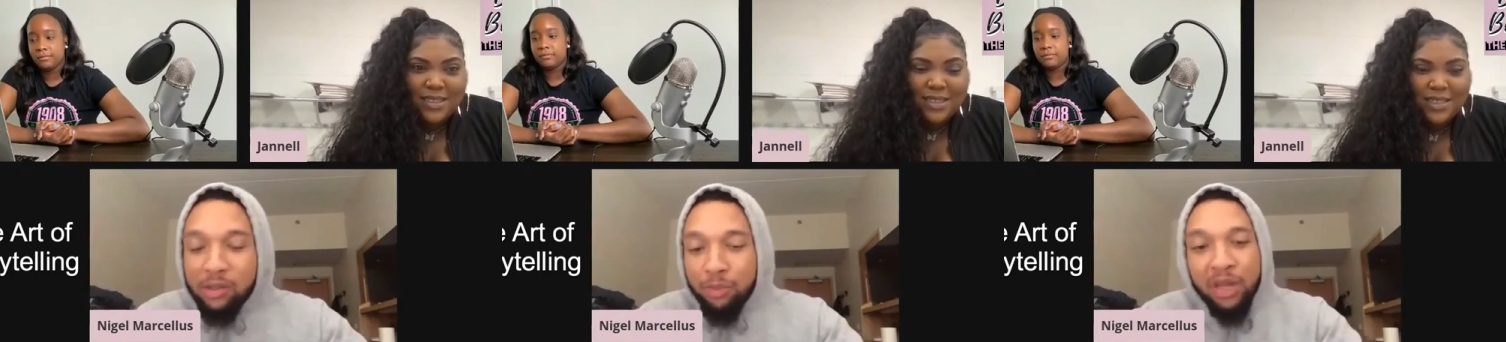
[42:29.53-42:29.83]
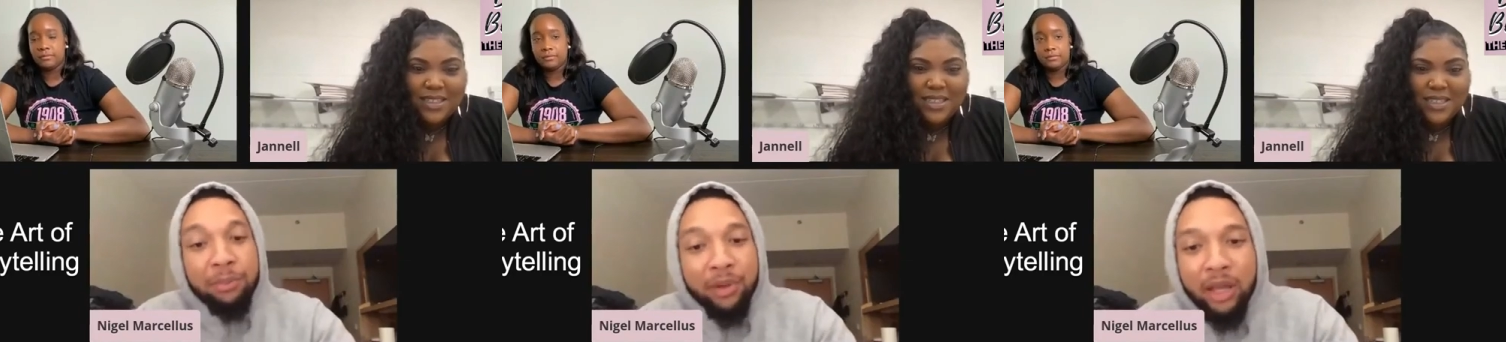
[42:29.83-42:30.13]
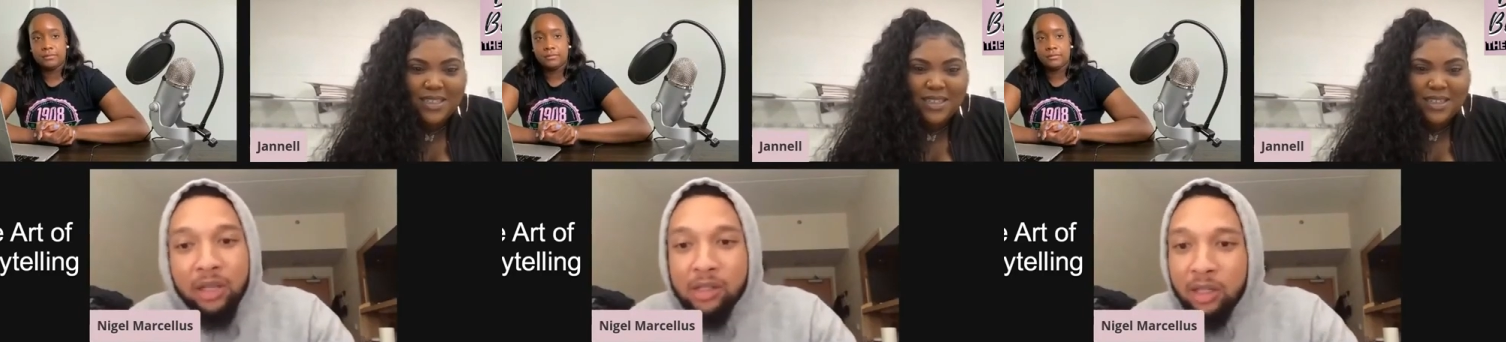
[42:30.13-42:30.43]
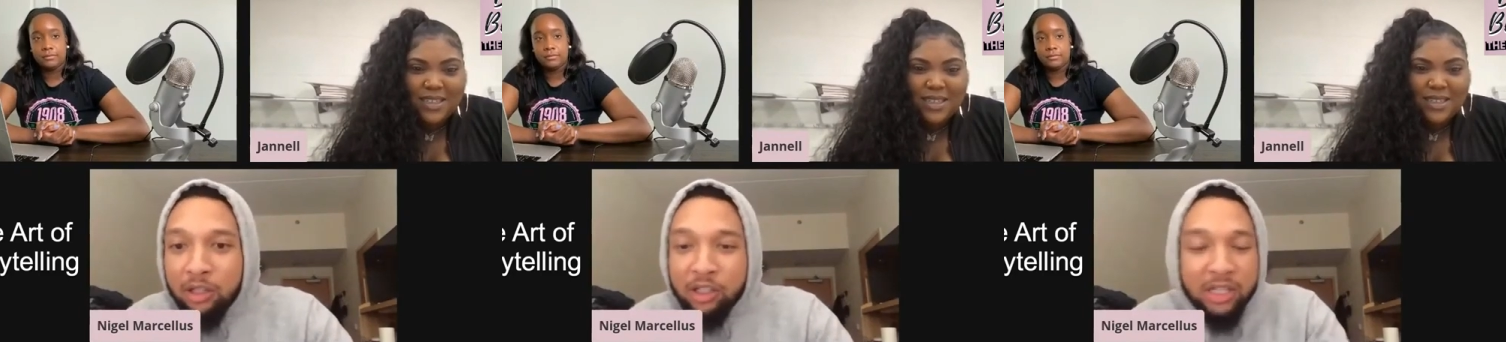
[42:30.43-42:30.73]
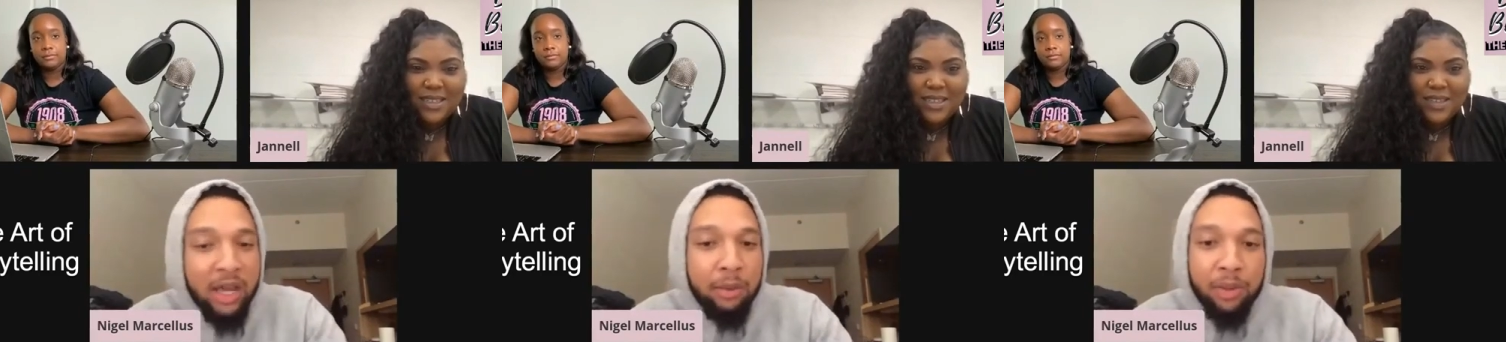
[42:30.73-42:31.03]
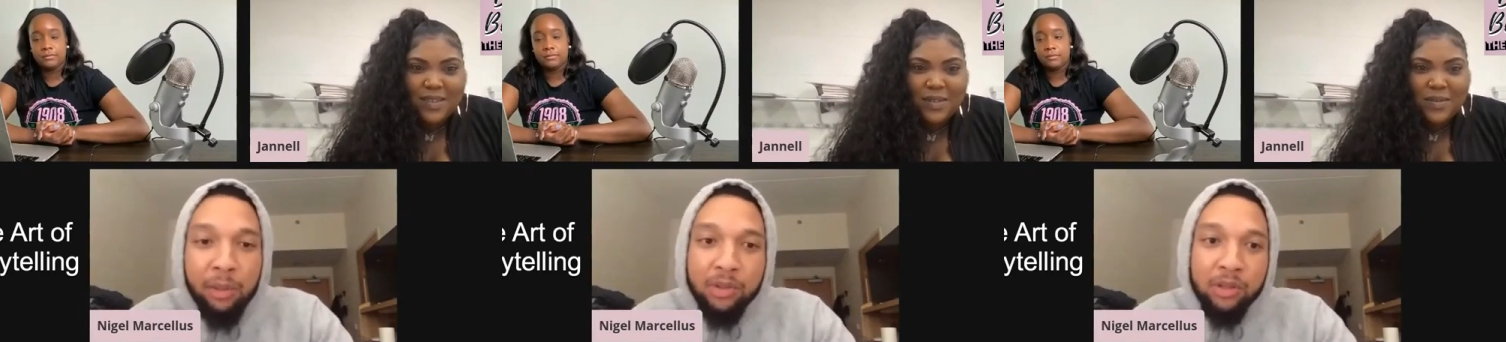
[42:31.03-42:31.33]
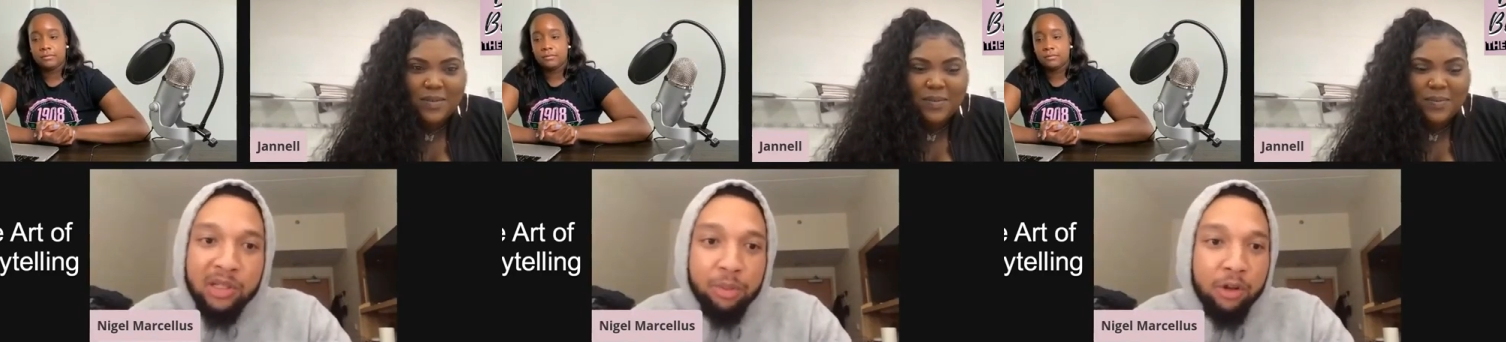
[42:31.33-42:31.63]
Speaker 1: is a big place, and you just got to be
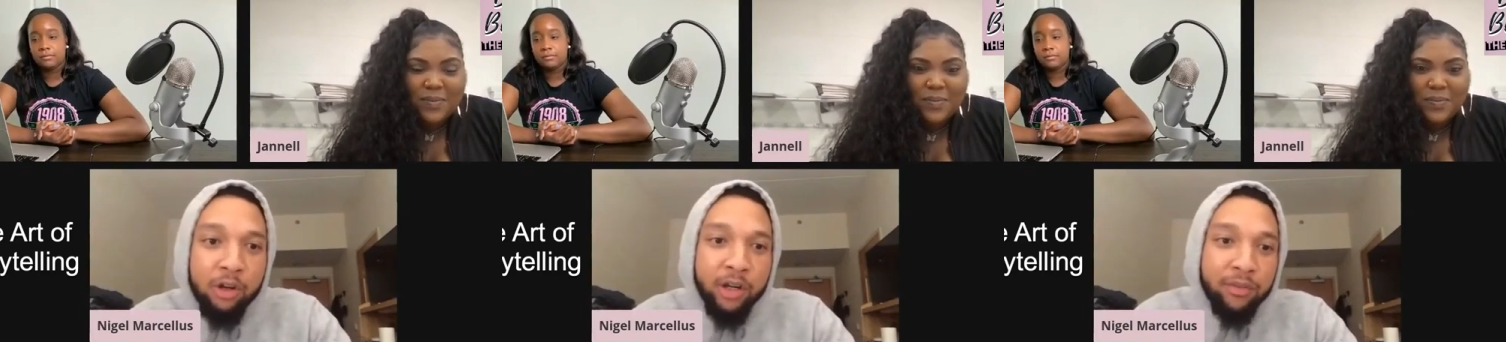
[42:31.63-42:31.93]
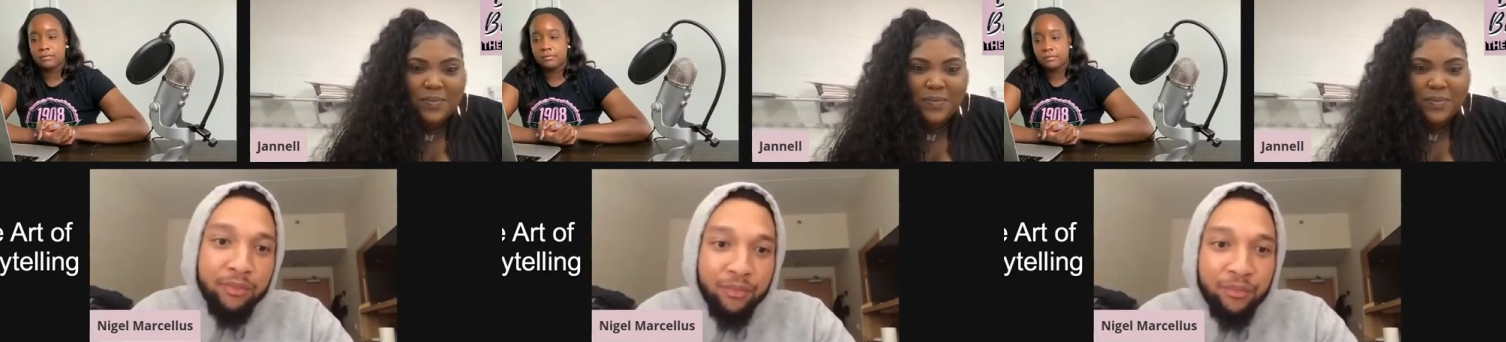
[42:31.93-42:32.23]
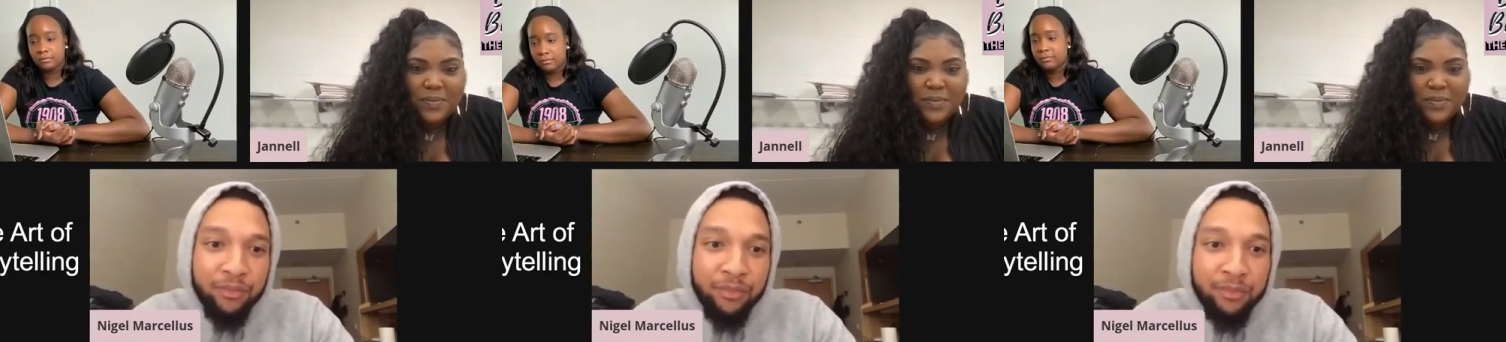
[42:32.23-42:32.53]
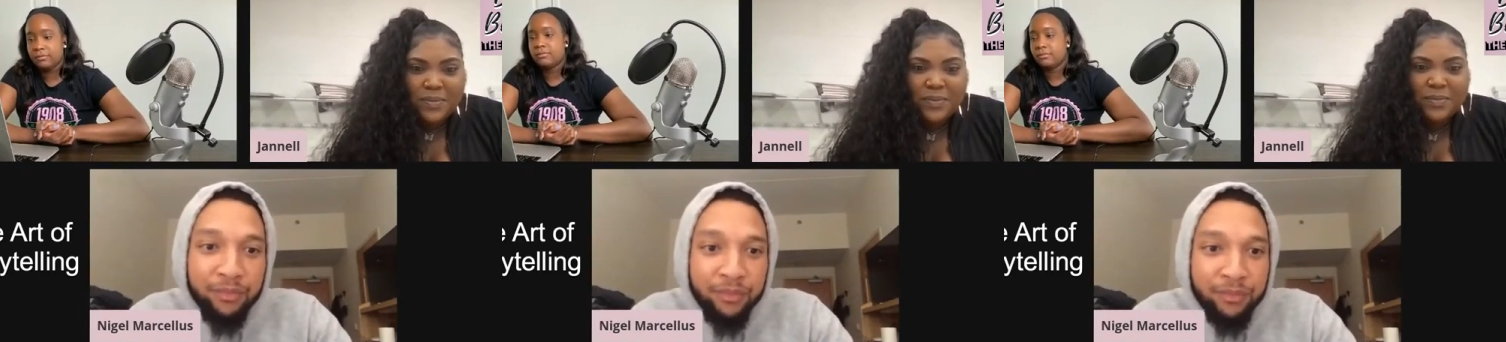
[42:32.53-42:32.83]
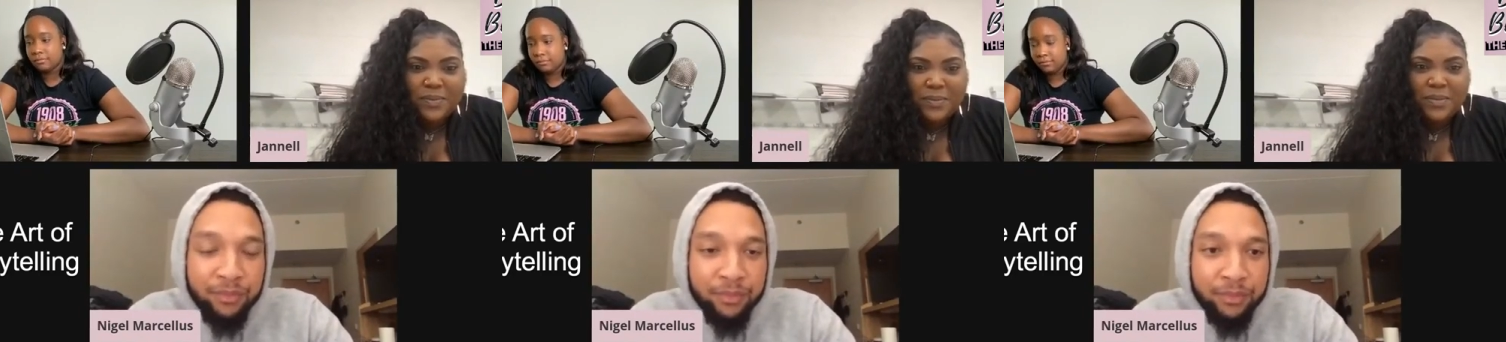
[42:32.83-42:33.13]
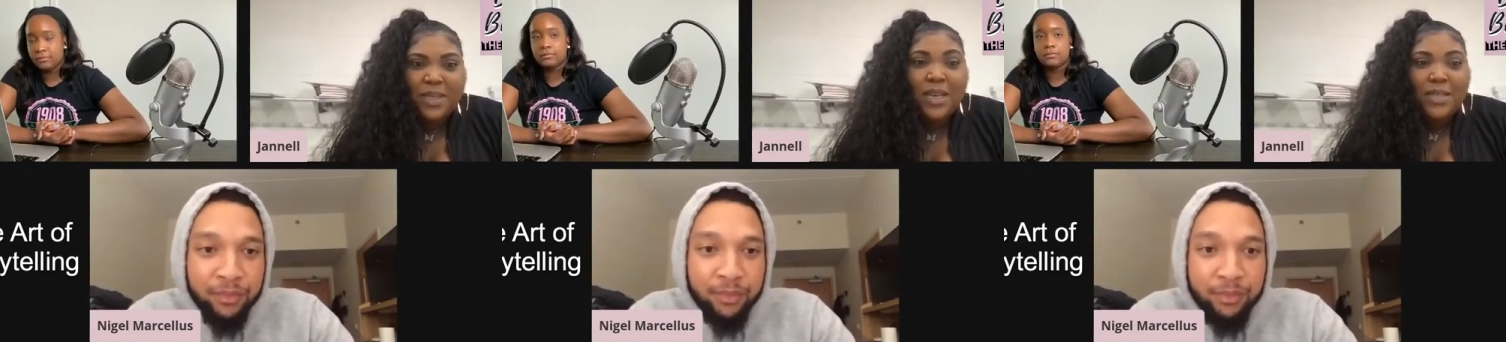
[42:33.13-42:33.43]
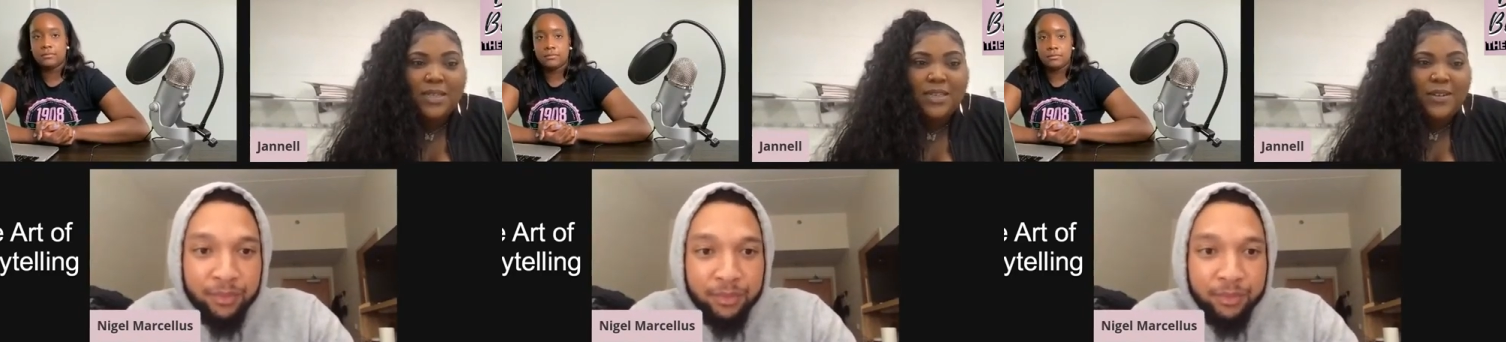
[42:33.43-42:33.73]
able to explore it.
Speaker 2: Mm.
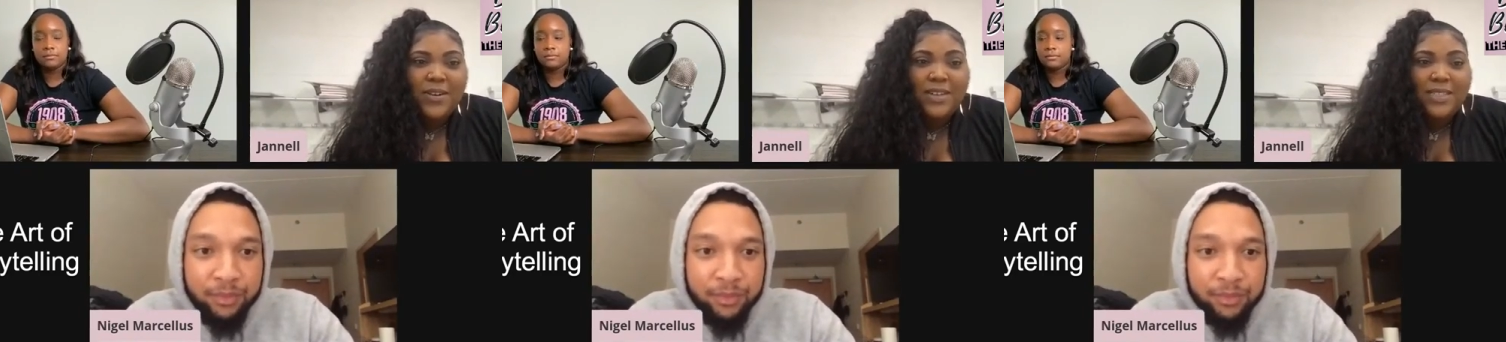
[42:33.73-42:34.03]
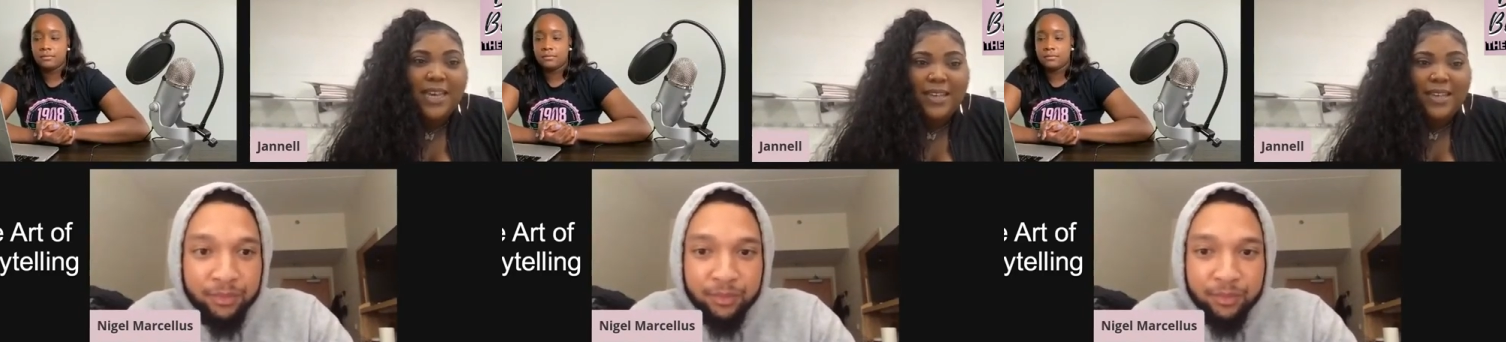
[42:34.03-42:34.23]
Single or